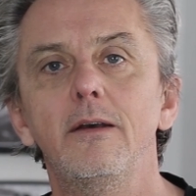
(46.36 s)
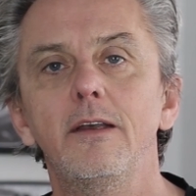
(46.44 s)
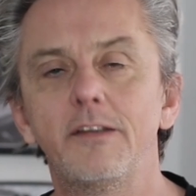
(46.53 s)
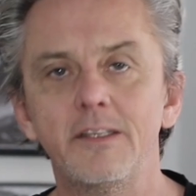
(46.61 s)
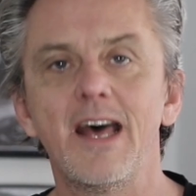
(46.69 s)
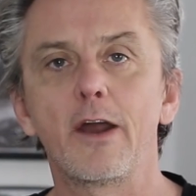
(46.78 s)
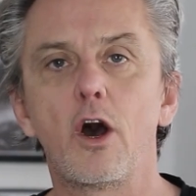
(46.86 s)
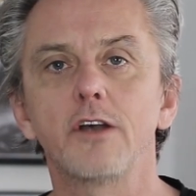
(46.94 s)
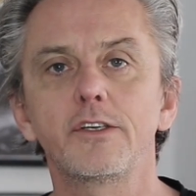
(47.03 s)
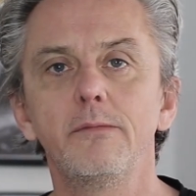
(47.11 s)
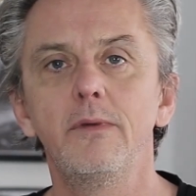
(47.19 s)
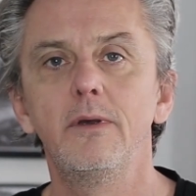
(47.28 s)
Isn't that
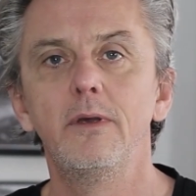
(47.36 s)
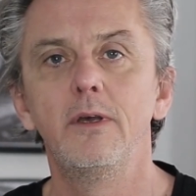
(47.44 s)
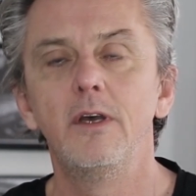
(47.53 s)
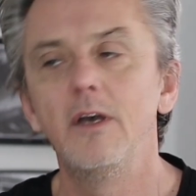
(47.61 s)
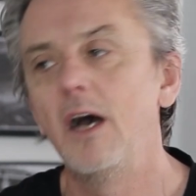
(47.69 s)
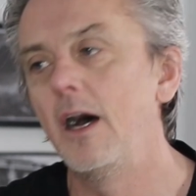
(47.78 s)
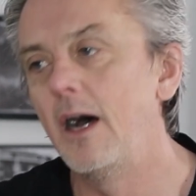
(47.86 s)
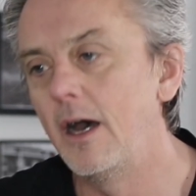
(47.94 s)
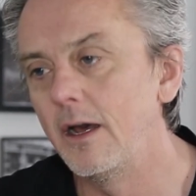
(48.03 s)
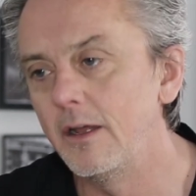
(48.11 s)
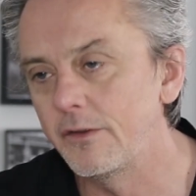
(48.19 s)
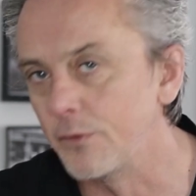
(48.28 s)
awesome?
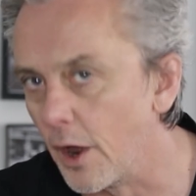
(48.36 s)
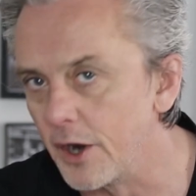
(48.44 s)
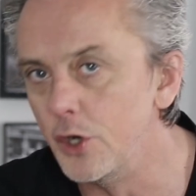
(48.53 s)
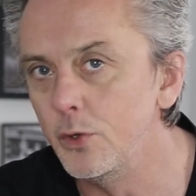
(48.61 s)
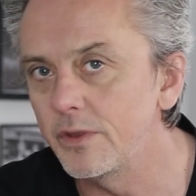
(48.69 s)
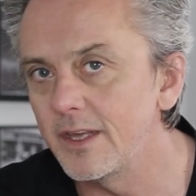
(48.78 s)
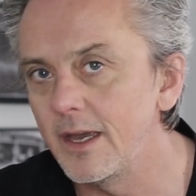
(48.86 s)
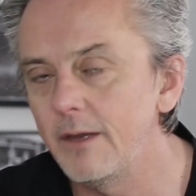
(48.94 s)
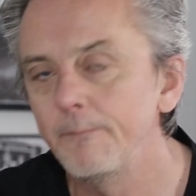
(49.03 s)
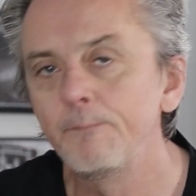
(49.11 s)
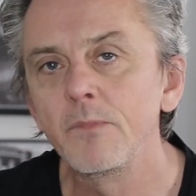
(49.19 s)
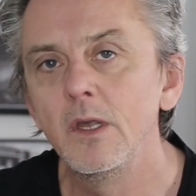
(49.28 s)
It's not a new
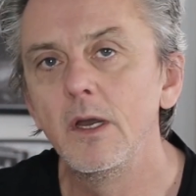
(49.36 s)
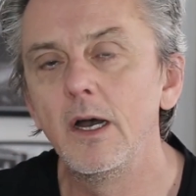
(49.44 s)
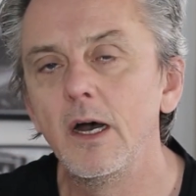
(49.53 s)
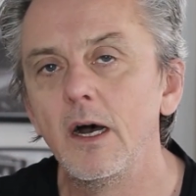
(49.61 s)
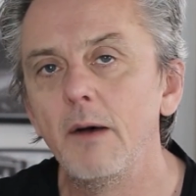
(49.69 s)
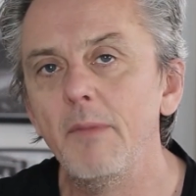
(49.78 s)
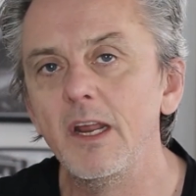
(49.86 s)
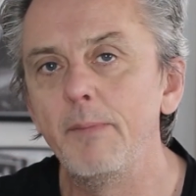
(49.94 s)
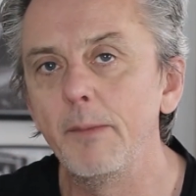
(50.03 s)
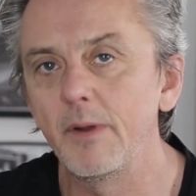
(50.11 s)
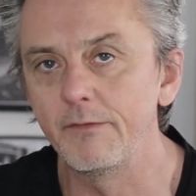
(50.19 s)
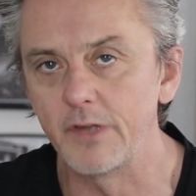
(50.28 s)
thing. Many
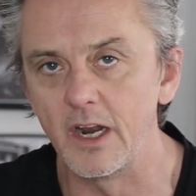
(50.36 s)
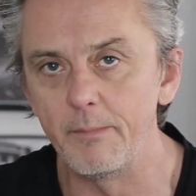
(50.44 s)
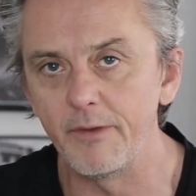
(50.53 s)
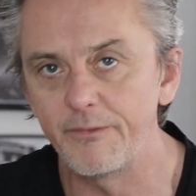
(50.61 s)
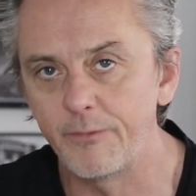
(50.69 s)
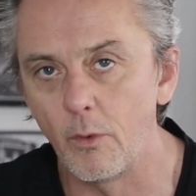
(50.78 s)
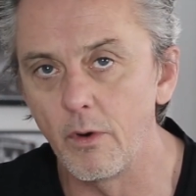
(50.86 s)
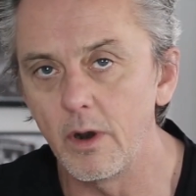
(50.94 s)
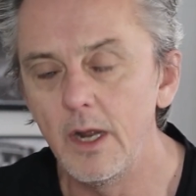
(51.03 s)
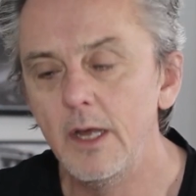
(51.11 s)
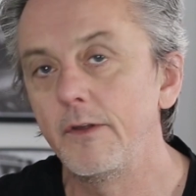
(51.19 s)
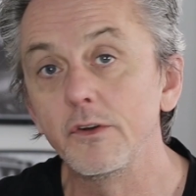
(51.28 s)
people have done it
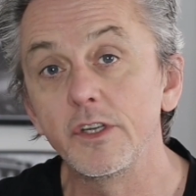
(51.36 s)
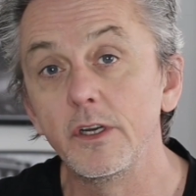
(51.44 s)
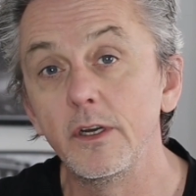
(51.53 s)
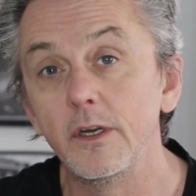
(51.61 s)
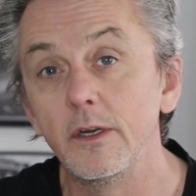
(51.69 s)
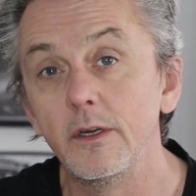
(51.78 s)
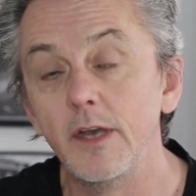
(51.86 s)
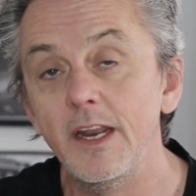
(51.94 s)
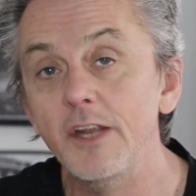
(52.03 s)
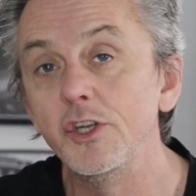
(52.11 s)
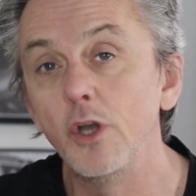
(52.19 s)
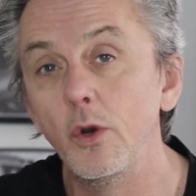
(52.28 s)
before. There's an
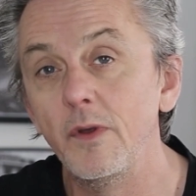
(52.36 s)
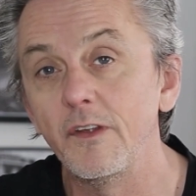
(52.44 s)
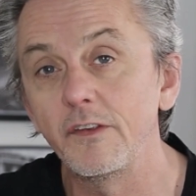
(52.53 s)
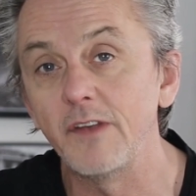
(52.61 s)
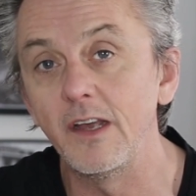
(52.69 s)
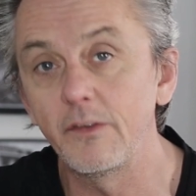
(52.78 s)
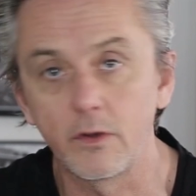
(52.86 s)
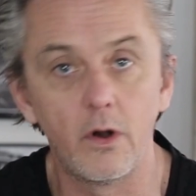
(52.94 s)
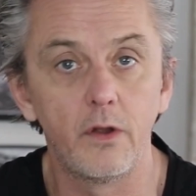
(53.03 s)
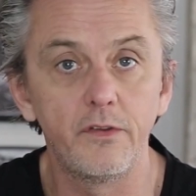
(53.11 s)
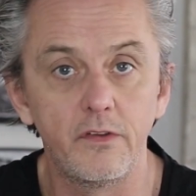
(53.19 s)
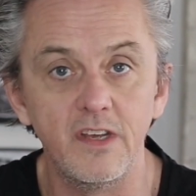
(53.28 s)
NGO in the States
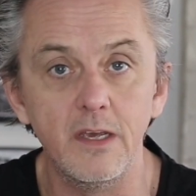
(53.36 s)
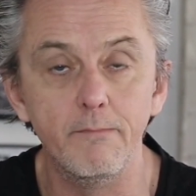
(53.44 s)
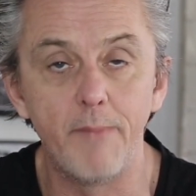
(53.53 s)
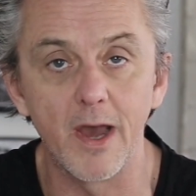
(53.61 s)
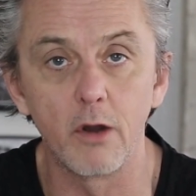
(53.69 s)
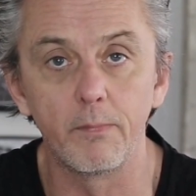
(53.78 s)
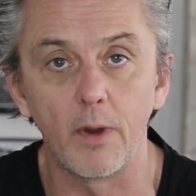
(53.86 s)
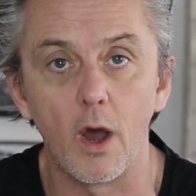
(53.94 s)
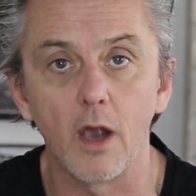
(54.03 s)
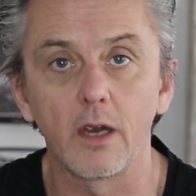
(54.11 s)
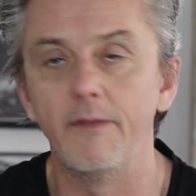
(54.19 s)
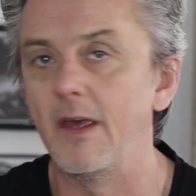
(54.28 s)
called Team Better
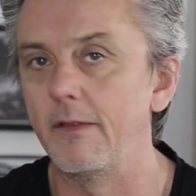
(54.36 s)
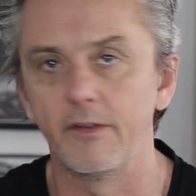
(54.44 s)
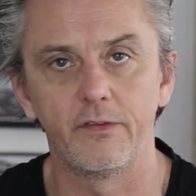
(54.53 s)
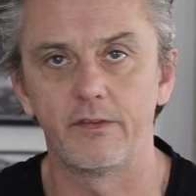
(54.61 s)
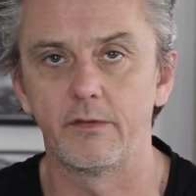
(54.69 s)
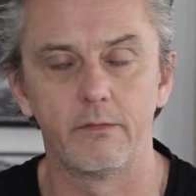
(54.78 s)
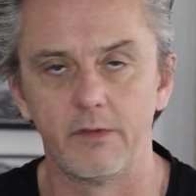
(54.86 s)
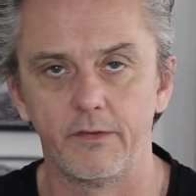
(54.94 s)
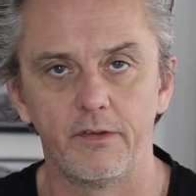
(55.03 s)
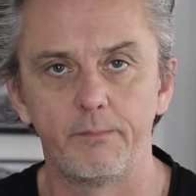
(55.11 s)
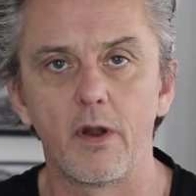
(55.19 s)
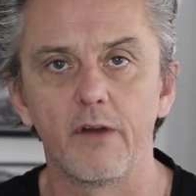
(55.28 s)
Block, and this
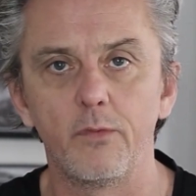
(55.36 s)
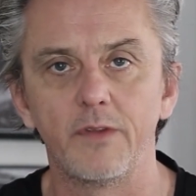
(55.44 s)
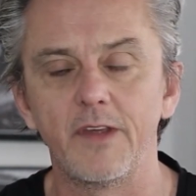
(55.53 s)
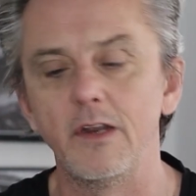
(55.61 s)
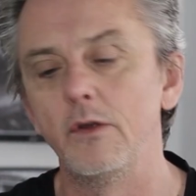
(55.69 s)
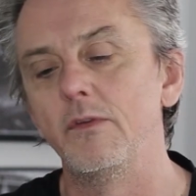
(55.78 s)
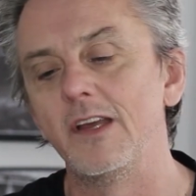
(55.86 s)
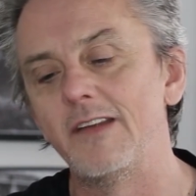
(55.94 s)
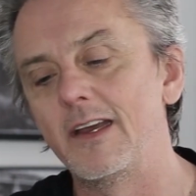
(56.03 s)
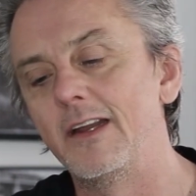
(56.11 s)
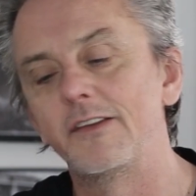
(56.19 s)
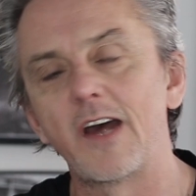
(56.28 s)
is part of what they do. They
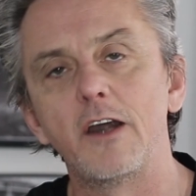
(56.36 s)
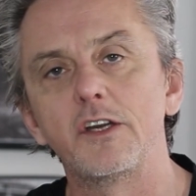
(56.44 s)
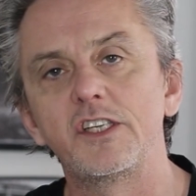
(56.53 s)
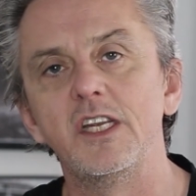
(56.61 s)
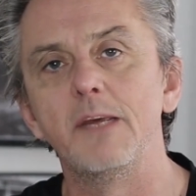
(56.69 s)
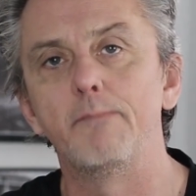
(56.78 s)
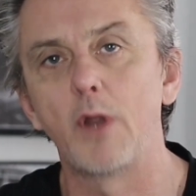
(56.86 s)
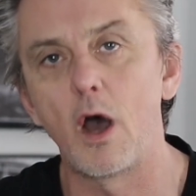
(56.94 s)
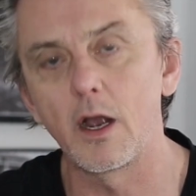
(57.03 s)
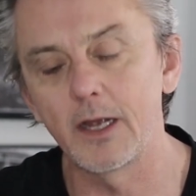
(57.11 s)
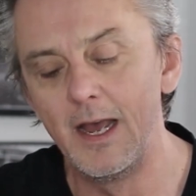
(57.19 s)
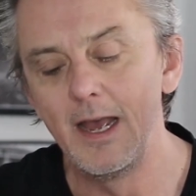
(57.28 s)
take an entire city
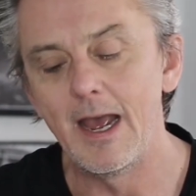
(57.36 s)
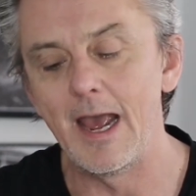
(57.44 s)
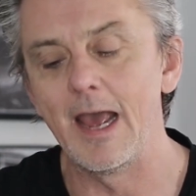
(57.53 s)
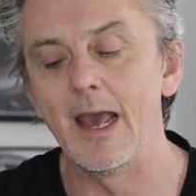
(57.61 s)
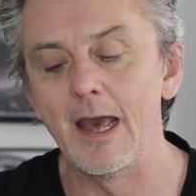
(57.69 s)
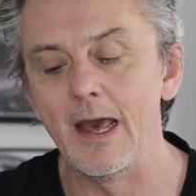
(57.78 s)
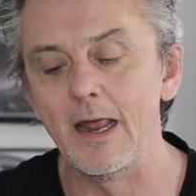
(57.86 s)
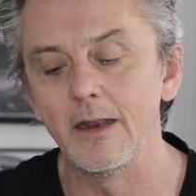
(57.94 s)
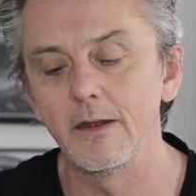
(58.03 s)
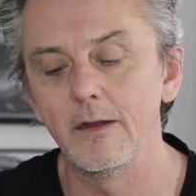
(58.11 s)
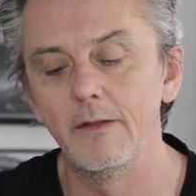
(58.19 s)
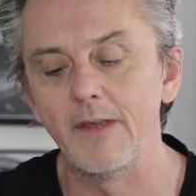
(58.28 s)
block
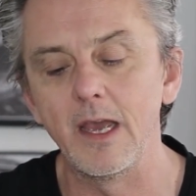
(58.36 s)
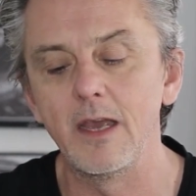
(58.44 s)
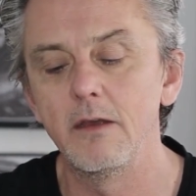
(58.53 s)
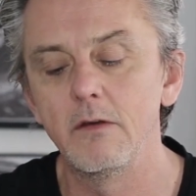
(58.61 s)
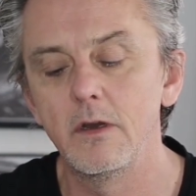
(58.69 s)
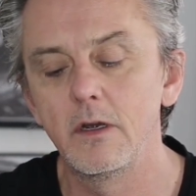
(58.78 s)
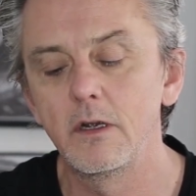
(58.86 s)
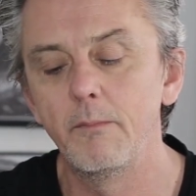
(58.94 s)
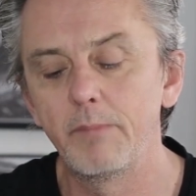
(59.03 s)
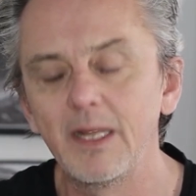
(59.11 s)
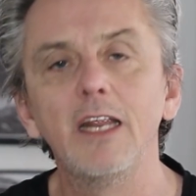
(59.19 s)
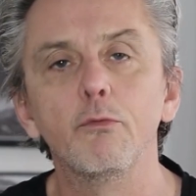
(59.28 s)
and they
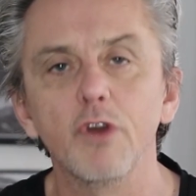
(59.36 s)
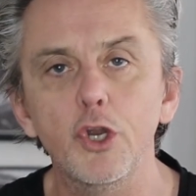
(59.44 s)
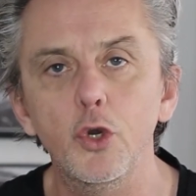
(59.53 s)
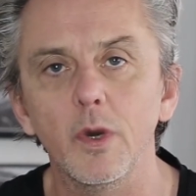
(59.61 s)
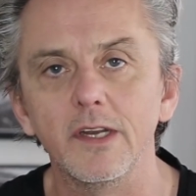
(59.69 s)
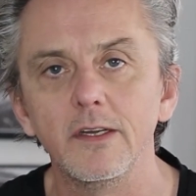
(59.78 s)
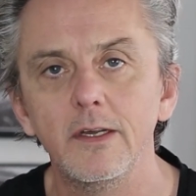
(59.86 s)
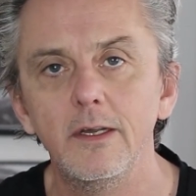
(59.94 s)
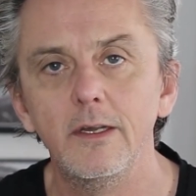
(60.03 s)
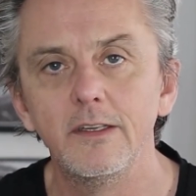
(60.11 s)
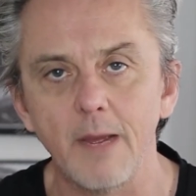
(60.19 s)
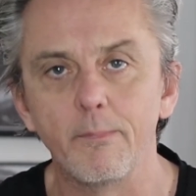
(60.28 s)
completely renew it
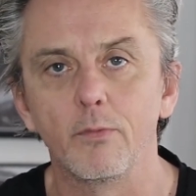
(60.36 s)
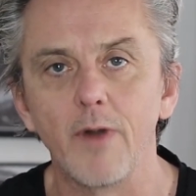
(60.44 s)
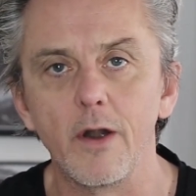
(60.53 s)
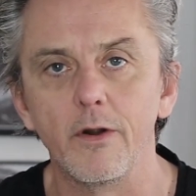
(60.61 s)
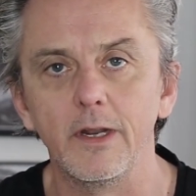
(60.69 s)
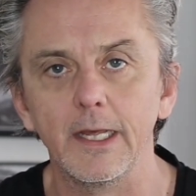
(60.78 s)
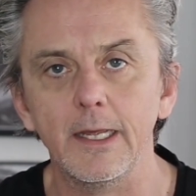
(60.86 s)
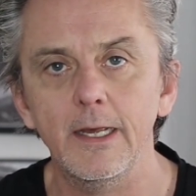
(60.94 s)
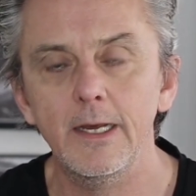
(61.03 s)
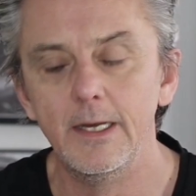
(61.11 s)
temporarily,